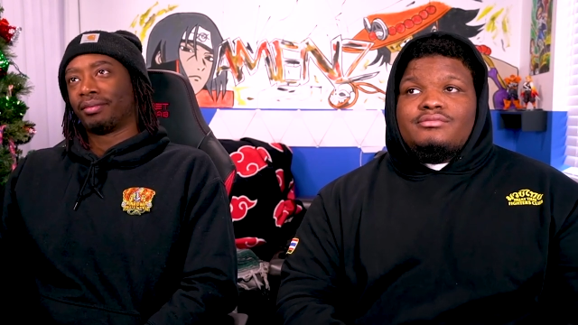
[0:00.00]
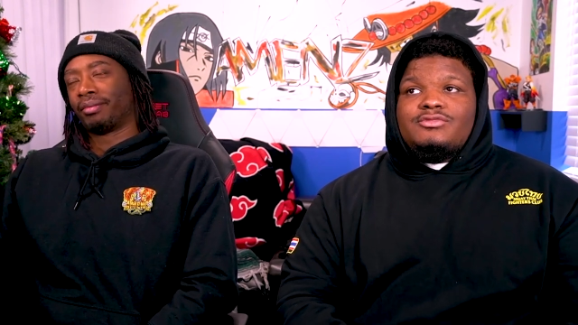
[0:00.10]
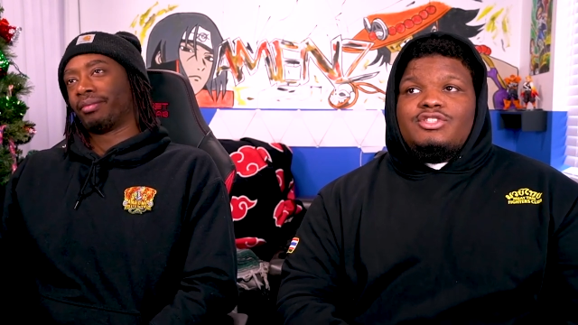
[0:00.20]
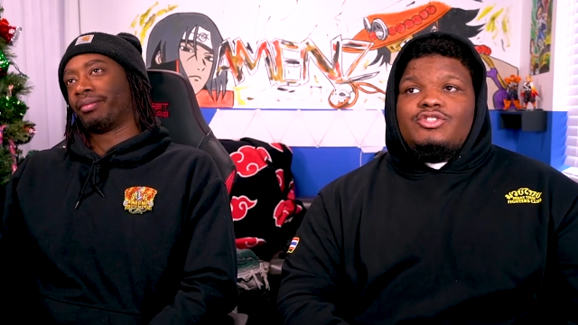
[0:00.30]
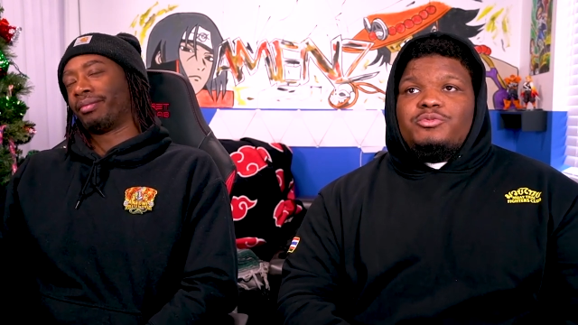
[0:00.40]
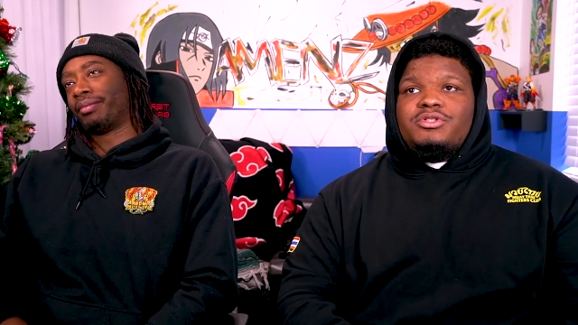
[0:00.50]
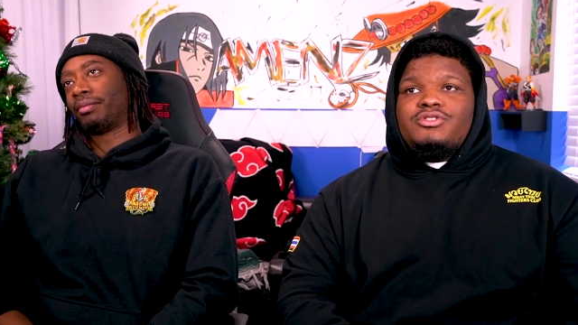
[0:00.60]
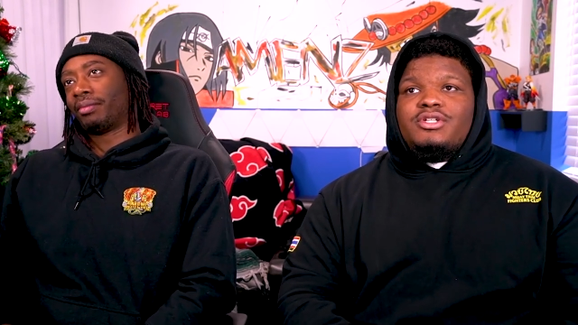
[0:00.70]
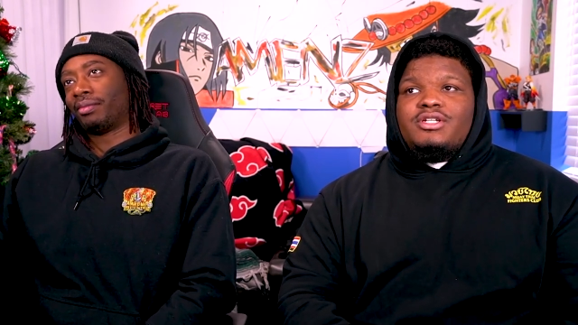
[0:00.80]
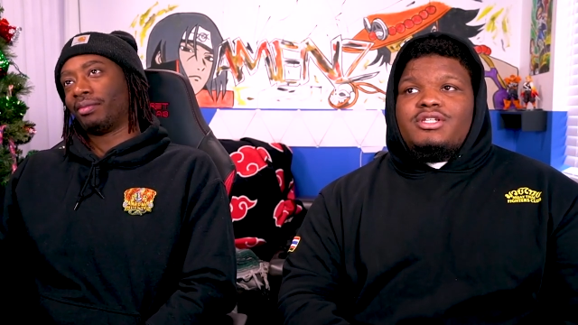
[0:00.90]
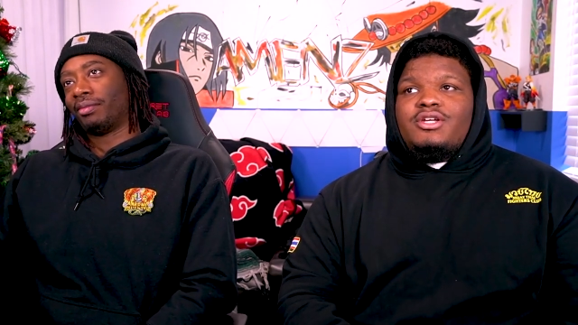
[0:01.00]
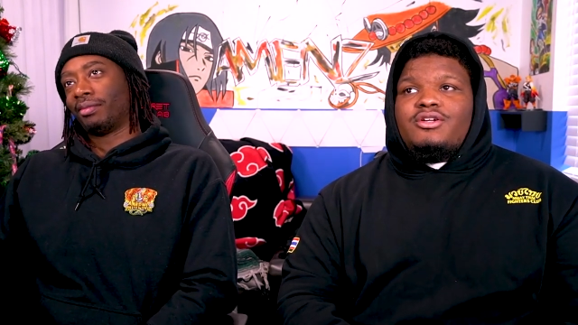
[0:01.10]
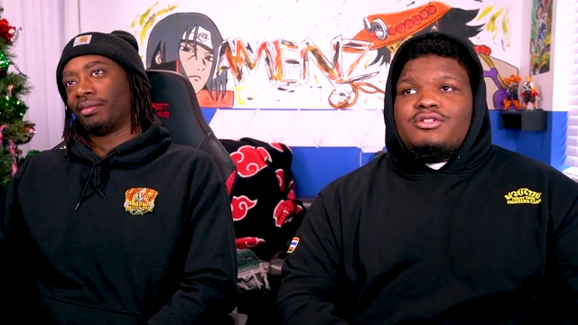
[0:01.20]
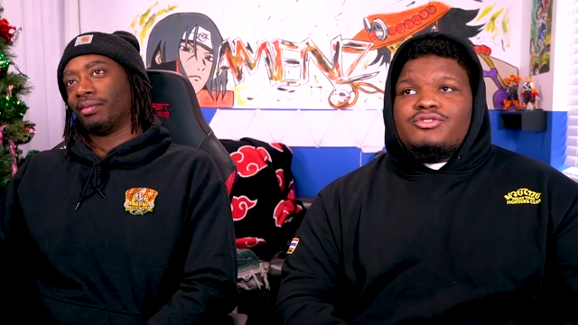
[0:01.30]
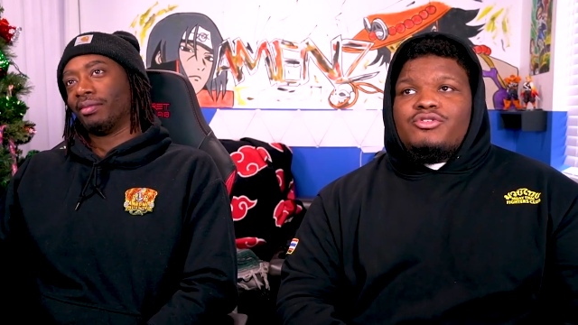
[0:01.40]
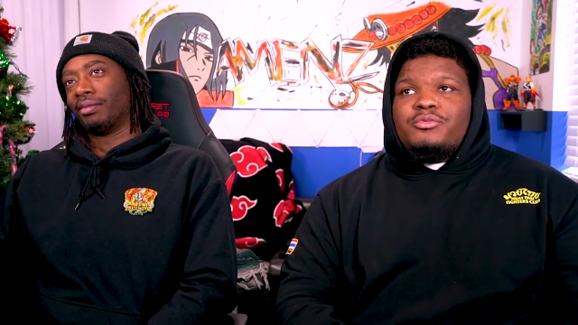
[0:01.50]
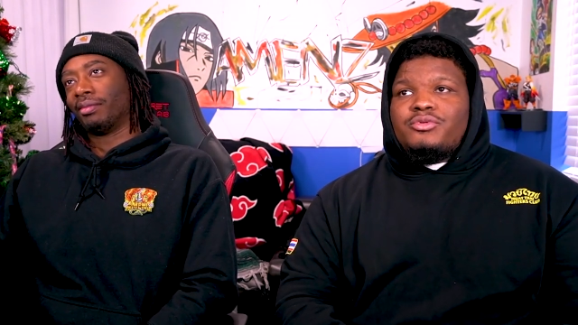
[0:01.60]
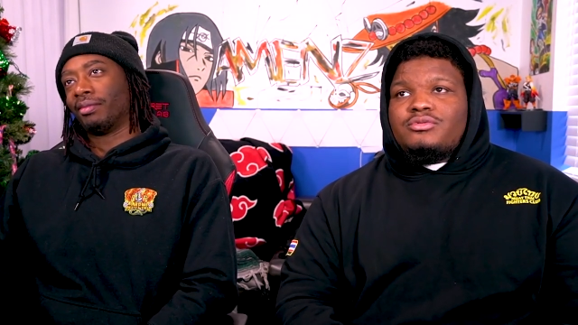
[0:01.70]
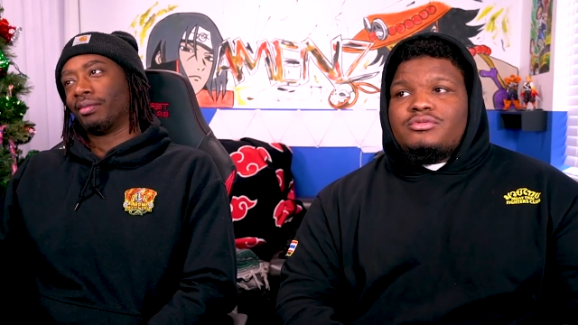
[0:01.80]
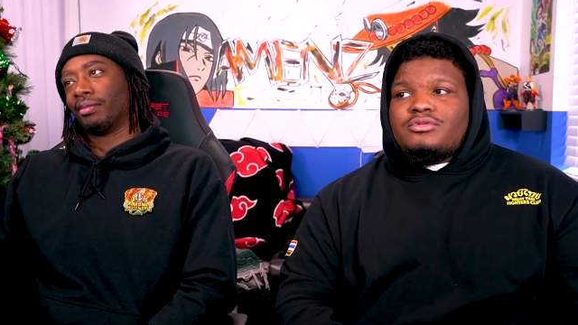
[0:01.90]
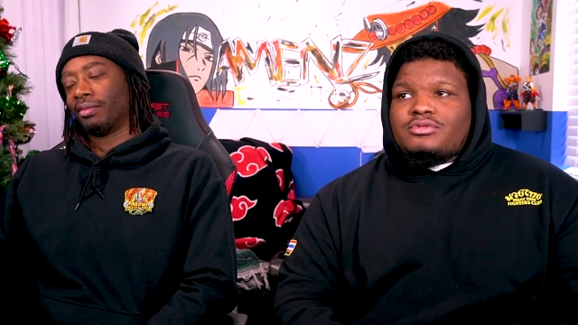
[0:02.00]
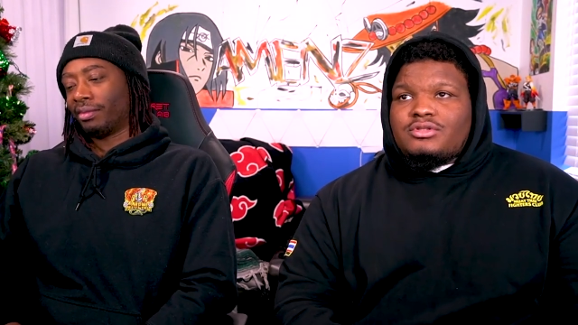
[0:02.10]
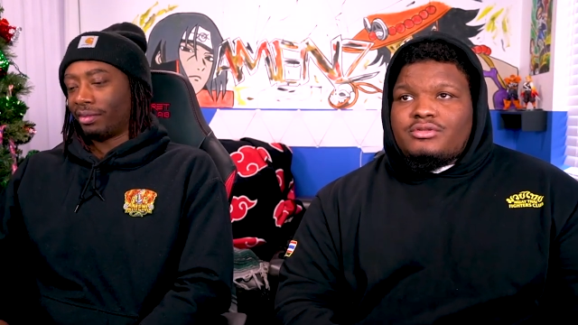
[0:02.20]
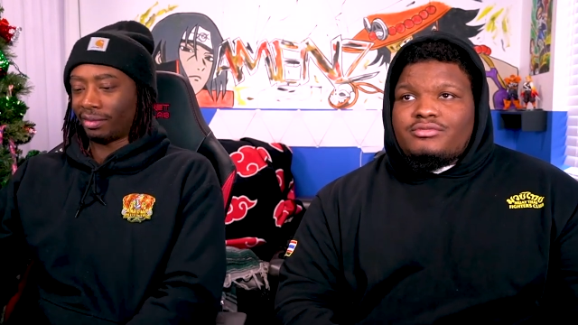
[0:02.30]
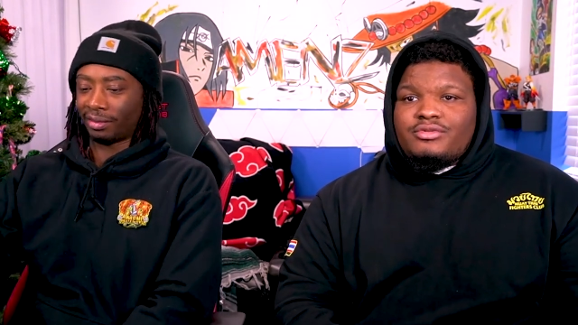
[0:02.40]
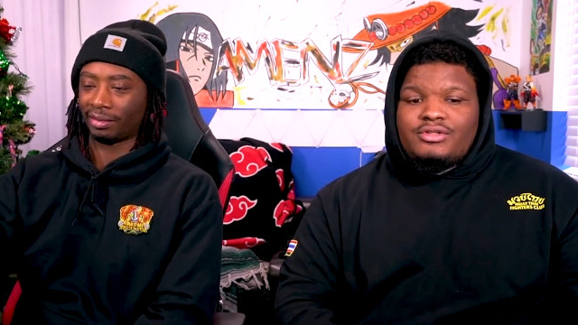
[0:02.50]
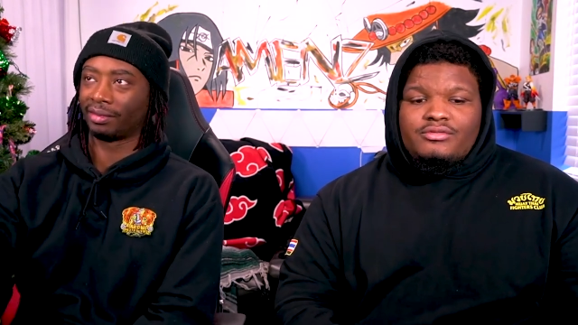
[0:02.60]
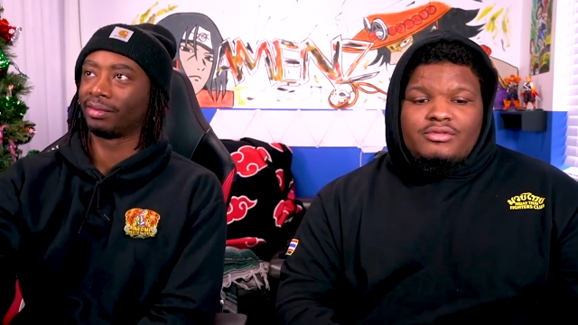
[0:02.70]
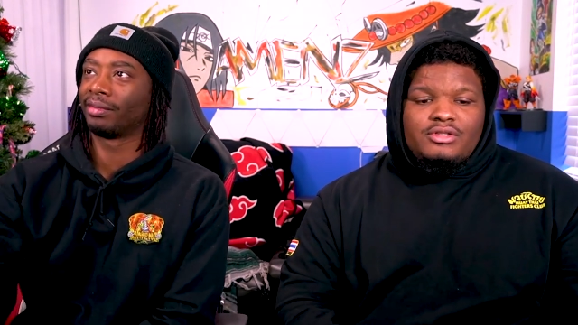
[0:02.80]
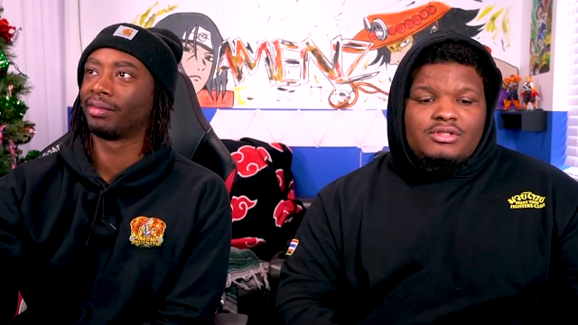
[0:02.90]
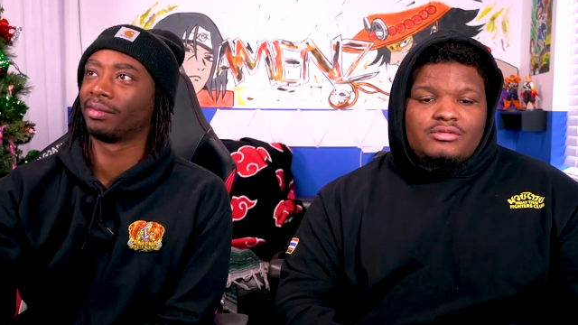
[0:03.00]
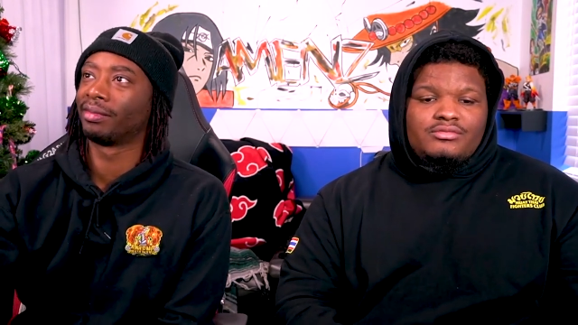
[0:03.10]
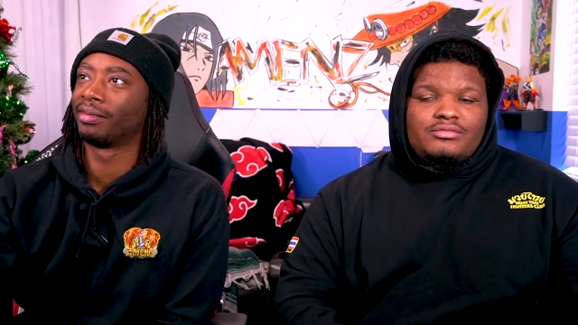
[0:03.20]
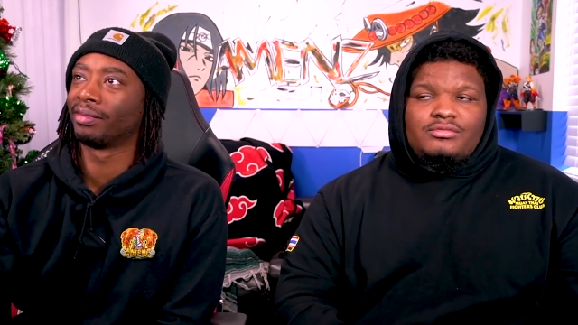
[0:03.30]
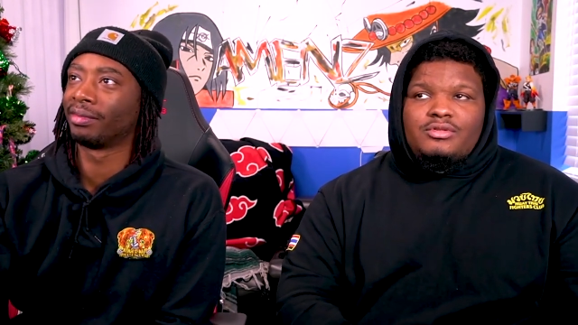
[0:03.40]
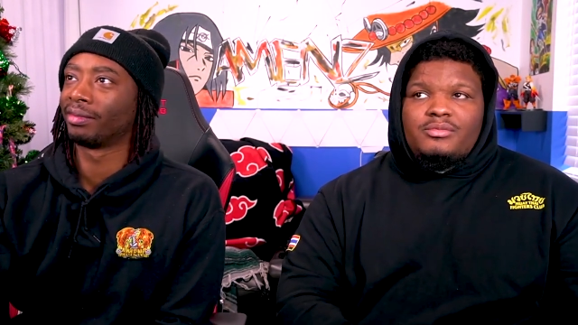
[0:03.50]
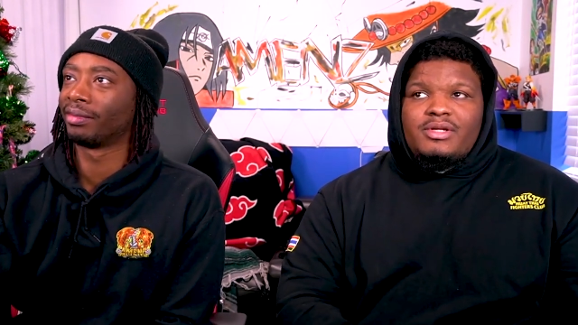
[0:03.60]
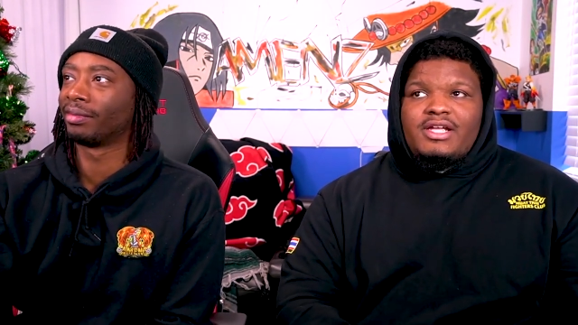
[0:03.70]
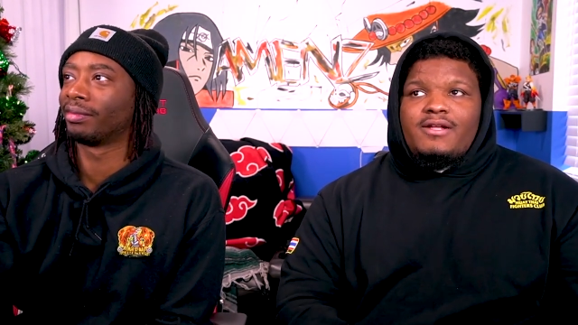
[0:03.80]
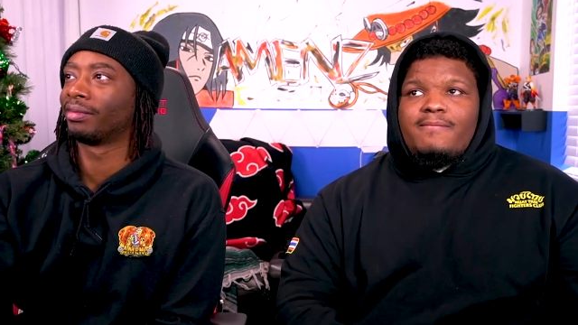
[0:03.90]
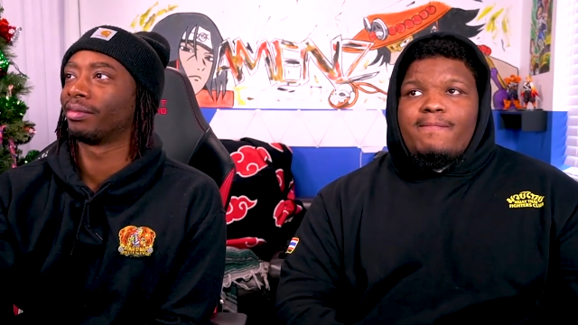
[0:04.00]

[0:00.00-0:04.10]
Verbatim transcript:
Speaker 1: She too busy trying to carry this cripple to the freaking to the back.